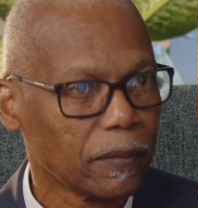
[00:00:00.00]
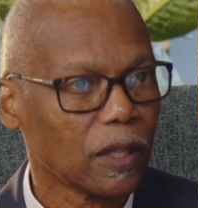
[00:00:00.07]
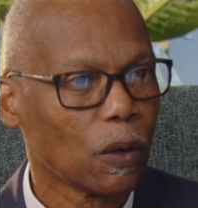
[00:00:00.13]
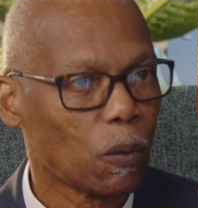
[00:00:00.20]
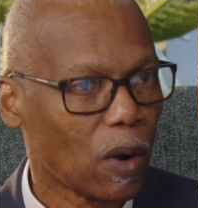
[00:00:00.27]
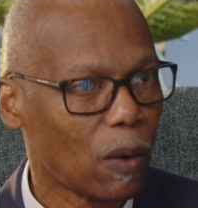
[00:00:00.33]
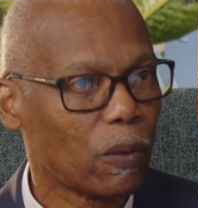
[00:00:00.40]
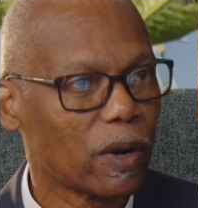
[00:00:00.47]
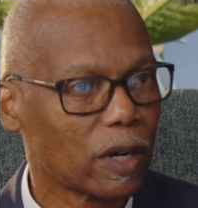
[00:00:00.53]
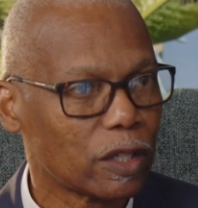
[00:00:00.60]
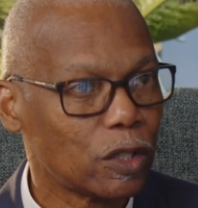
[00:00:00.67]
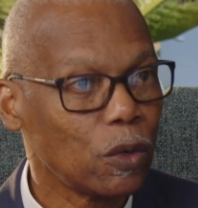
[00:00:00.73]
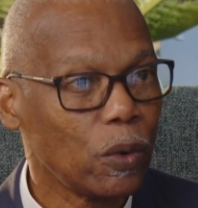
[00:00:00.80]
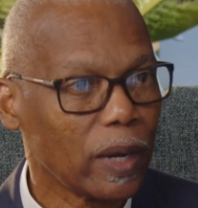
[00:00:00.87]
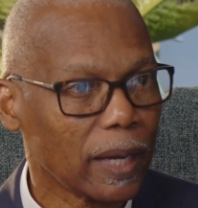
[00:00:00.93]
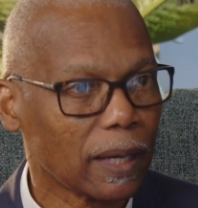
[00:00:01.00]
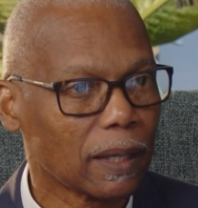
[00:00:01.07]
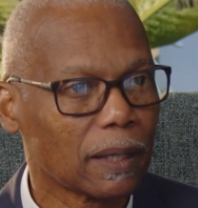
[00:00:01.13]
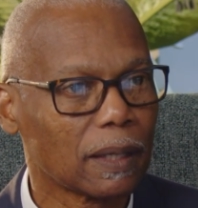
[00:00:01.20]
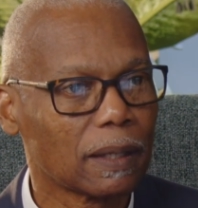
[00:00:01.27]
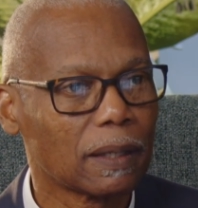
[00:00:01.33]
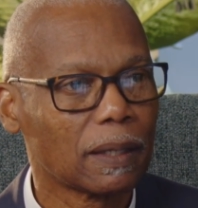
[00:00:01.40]
what we are doing,
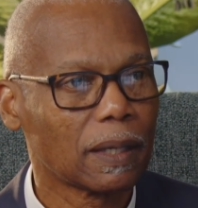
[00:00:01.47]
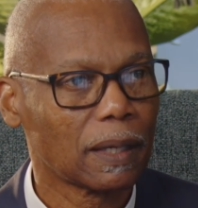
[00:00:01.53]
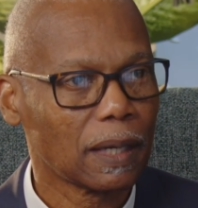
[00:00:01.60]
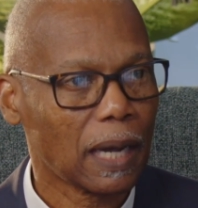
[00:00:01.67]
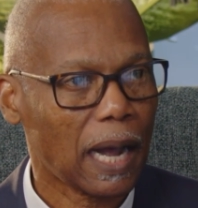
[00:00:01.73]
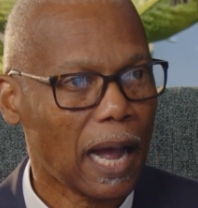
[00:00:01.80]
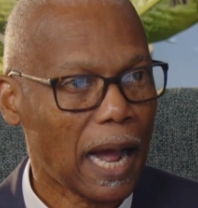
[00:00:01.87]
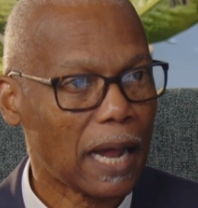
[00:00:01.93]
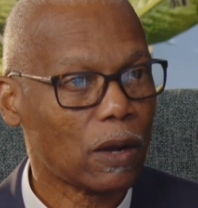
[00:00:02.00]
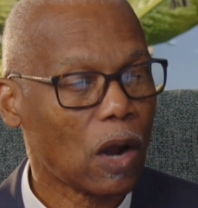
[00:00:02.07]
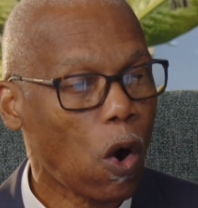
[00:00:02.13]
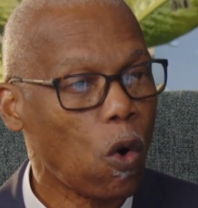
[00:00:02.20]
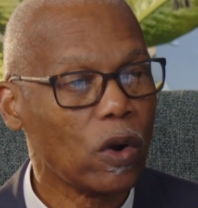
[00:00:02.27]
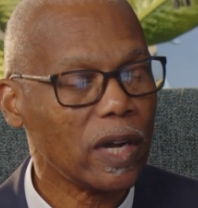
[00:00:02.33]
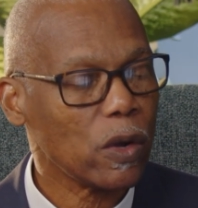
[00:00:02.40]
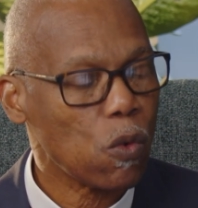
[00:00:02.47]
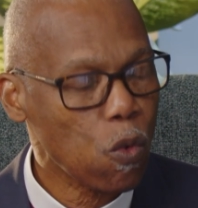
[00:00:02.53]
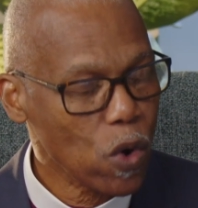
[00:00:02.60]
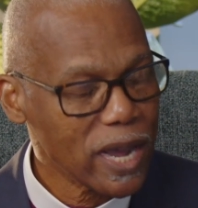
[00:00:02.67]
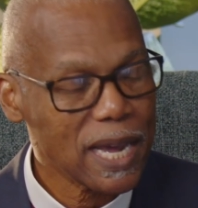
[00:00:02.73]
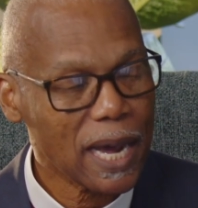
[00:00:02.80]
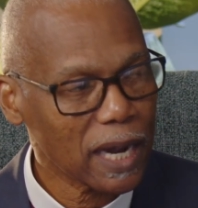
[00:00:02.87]
and only
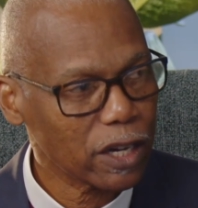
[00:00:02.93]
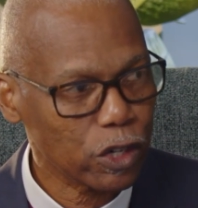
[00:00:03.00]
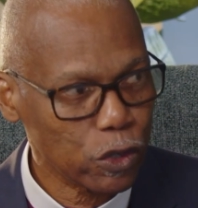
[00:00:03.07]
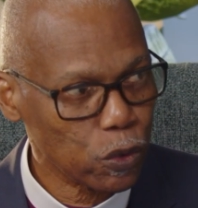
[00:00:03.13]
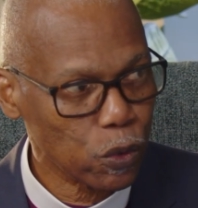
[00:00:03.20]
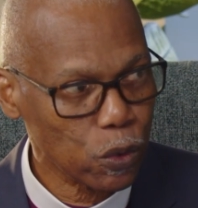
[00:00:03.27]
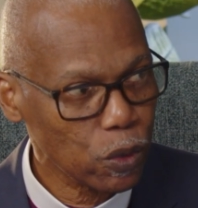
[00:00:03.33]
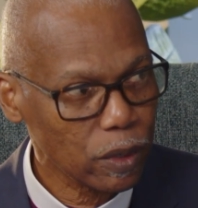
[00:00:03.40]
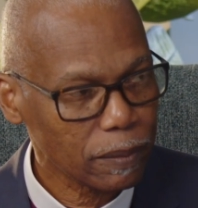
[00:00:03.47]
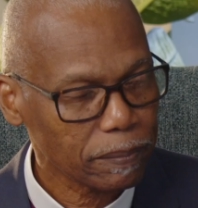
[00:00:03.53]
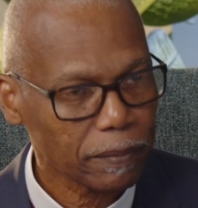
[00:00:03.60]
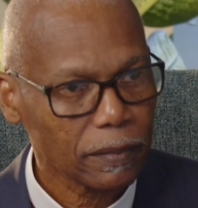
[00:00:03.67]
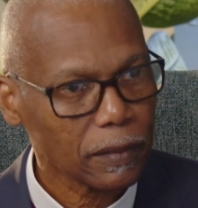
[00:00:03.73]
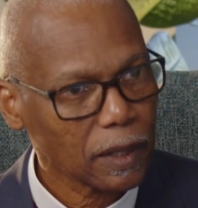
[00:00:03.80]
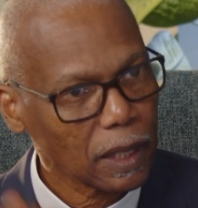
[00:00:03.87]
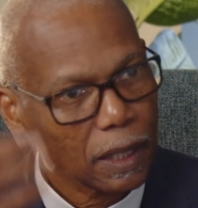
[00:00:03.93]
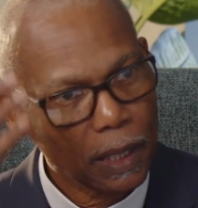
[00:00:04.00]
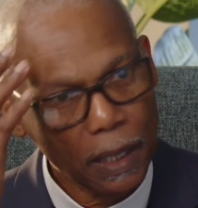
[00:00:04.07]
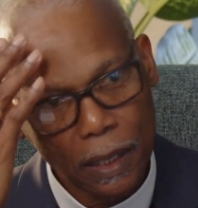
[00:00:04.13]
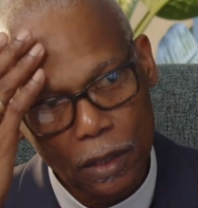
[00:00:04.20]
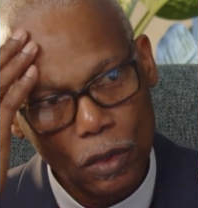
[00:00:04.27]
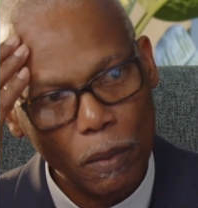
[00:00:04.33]
we can do,
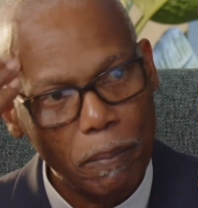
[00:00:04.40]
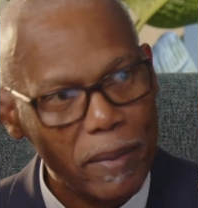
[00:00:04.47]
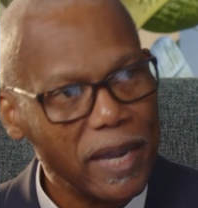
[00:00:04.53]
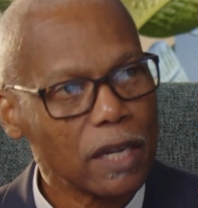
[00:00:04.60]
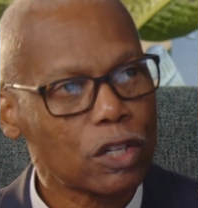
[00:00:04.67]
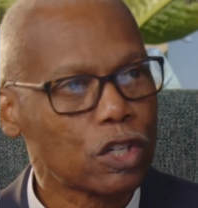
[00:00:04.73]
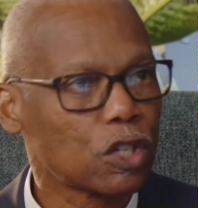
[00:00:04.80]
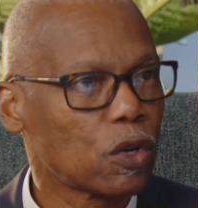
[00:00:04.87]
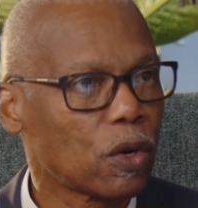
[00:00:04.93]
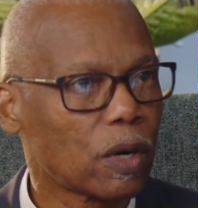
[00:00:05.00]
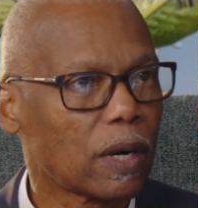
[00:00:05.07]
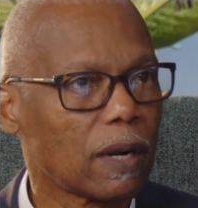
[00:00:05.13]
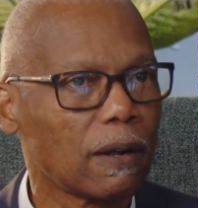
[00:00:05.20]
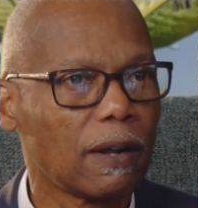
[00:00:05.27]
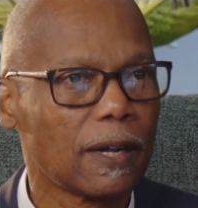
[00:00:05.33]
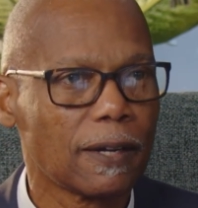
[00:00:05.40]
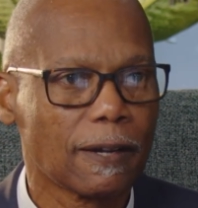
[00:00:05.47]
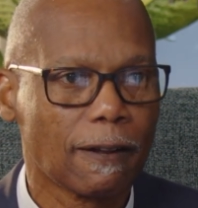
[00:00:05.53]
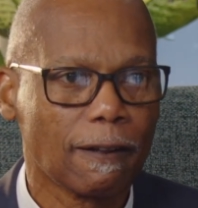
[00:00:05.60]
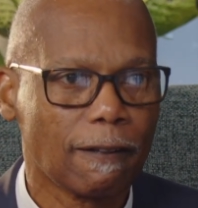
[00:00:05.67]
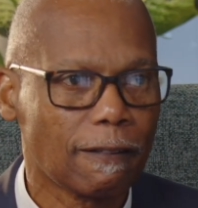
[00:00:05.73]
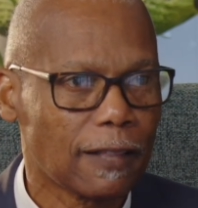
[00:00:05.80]
is to make sure
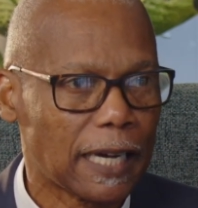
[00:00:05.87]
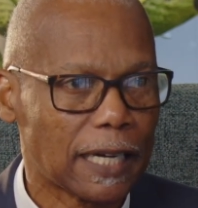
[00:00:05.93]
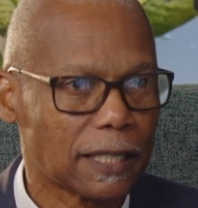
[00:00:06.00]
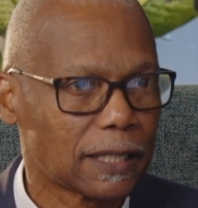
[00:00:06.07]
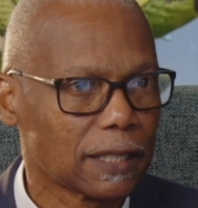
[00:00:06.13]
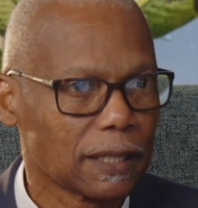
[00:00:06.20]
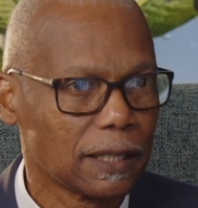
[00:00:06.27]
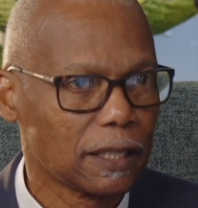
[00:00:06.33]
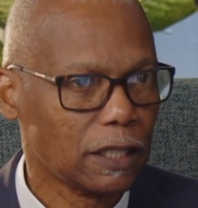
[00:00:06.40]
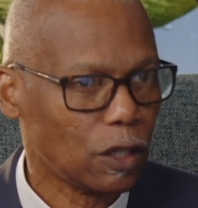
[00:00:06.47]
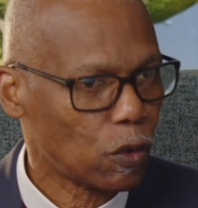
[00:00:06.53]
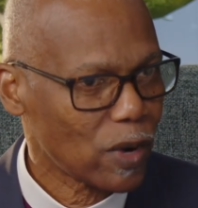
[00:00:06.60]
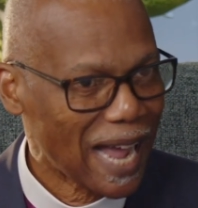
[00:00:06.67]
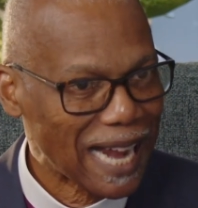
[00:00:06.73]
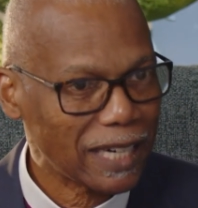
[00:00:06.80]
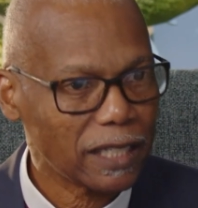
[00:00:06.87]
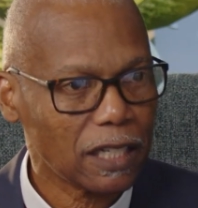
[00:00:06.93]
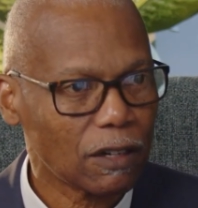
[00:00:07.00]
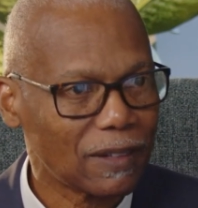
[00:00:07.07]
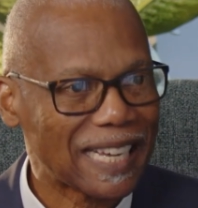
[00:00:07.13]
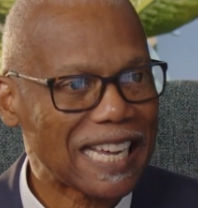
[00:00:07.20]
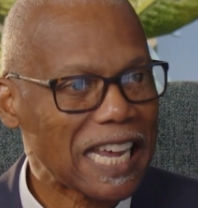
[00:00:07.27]
that the reality
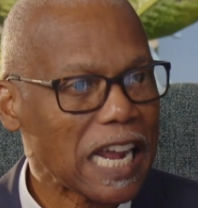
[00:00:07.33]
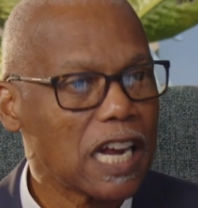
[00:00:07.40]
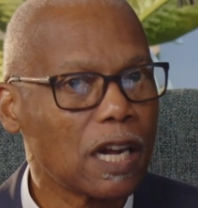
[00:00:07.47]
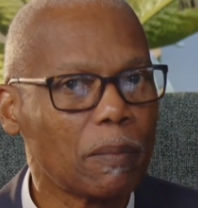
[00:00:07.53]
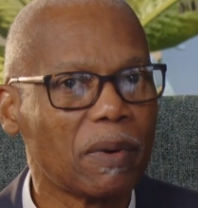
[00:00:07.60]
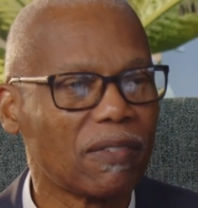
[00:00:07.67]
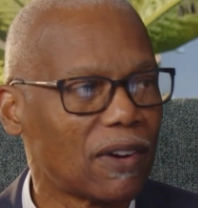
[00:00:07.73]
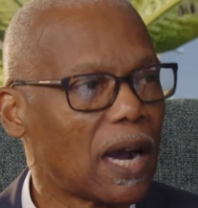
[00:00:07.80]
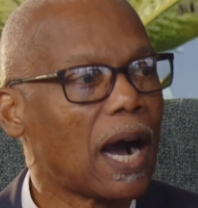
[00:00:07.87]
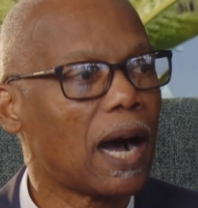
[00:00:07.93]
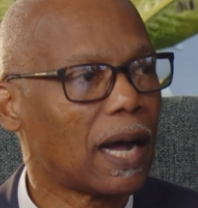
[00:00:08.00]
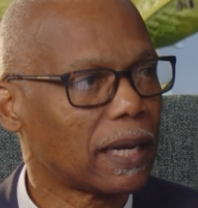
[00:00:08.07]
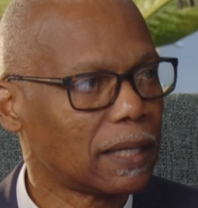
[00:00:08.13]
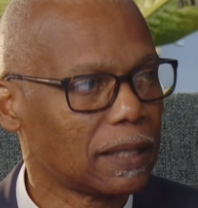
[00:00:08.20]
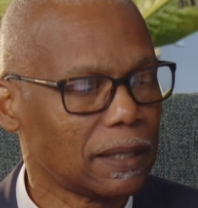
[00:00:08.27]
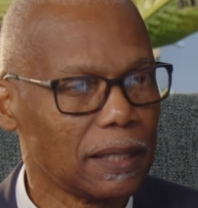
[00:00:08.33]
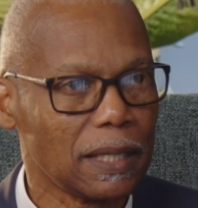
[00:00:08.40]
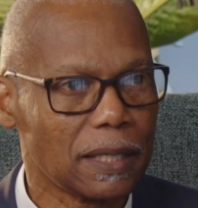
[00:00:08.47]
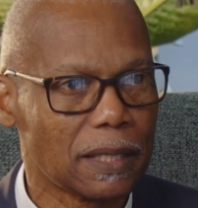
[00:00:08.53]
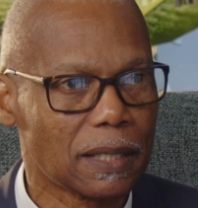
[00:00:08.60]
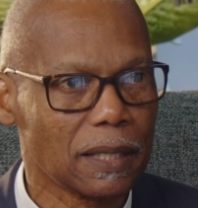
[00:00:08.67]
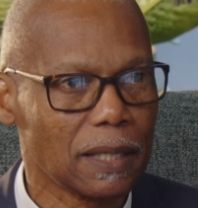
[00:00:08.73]
of the kingdom of God
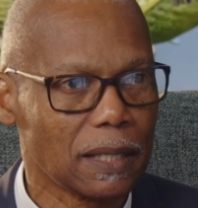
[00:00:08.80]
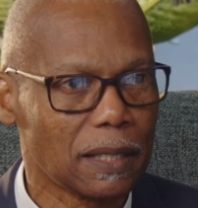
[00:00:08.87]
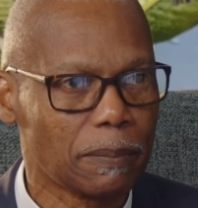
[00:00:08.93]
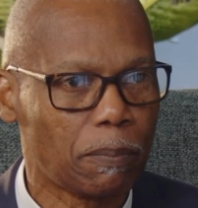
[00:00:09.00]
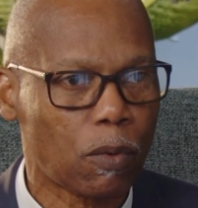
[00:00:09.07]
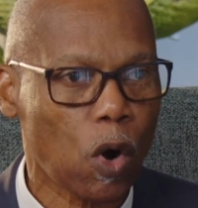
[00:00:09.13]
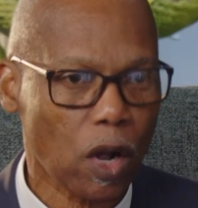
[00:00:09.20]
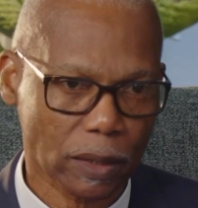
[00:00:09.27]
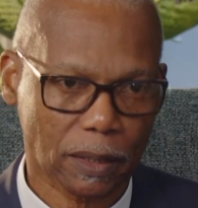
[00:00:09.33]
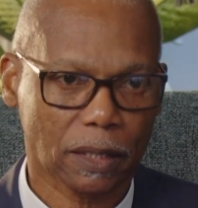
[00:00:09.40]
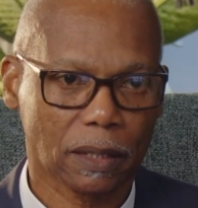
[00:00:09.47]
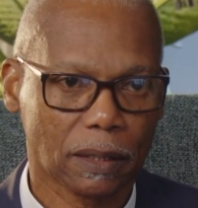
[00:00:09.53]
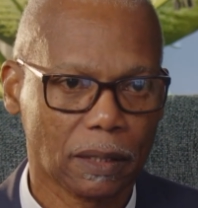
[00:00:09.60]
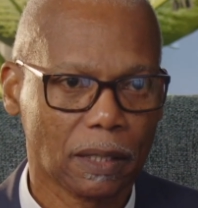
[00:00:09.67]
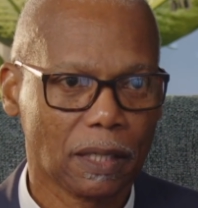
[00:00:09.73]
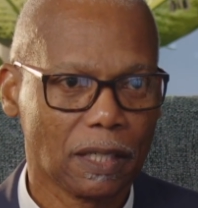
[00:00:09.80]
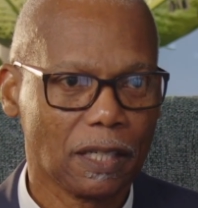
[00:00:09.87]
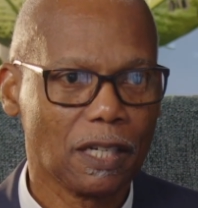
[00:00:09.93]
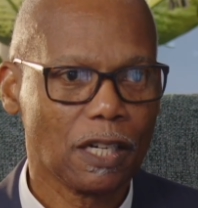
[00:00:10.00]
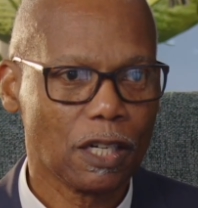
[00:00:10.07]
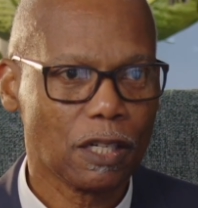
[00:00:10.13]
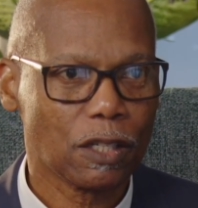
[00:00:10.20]
is brought
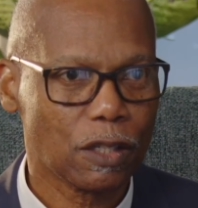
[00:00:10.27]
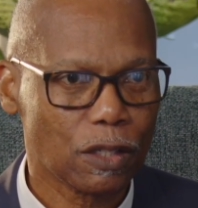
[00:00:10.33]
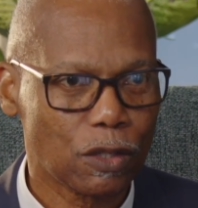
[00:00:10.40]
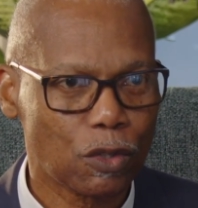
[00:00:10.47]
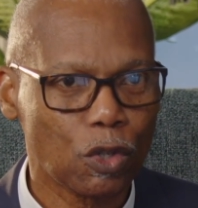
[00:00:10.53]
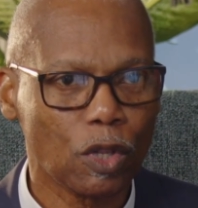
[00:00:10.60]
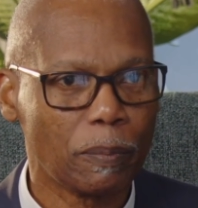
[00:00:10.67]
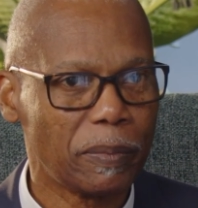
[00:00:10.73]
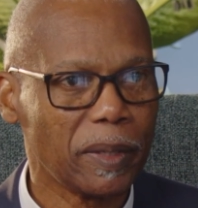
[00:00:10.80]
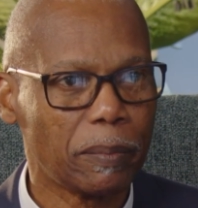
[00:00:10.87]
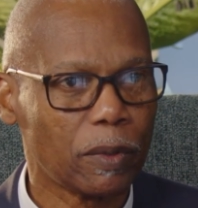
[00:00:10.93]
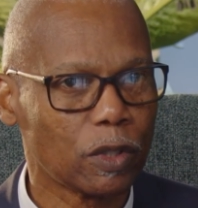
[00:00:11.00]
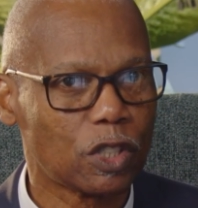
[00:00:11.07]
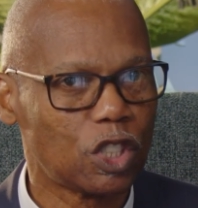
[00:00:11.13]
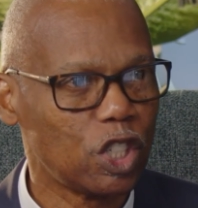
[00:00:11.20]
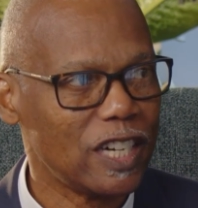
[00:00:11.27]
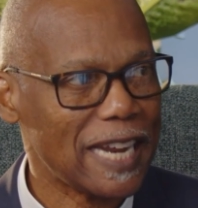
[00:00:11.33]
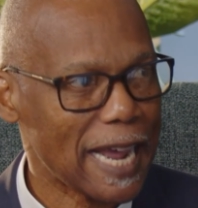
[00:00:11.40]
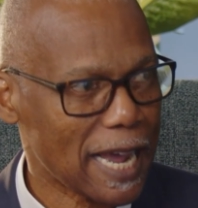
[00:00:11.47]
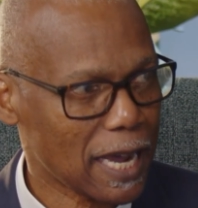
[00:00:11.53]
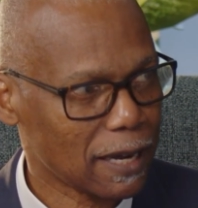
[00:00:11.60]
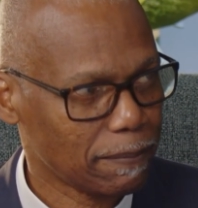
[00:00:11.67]
to the people
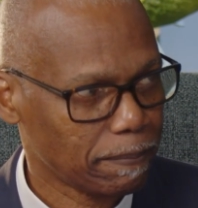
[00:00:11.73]
today.